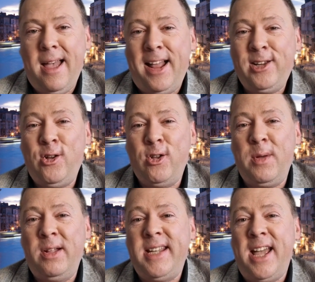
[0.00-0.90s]
Let's talk
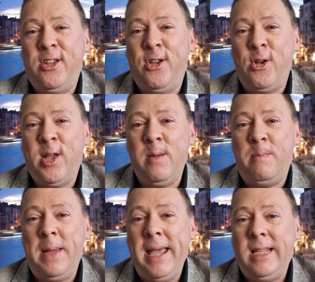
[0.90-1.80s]
about uh, cooking
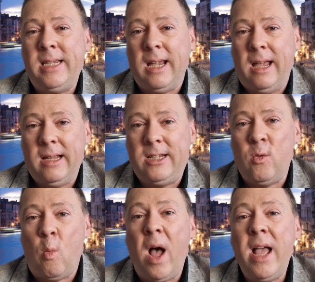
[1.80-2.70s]
pizza. So
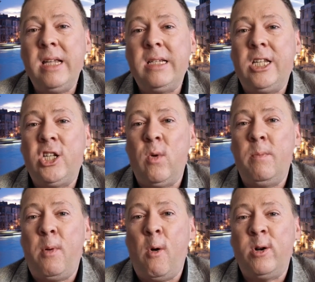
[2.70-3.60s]
why is it so
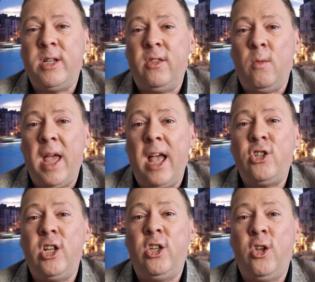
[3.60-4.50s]
important that we
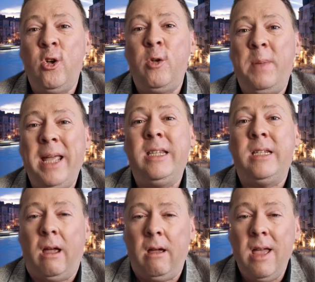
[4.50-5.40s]
actually cook
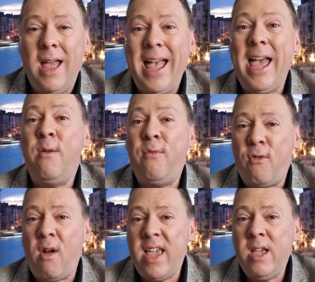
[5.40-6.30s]
pizza in a
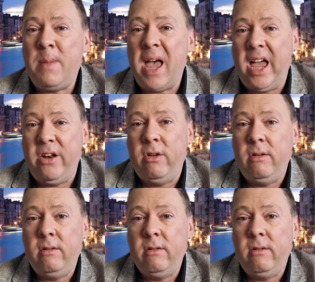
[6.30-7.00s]
frying pan?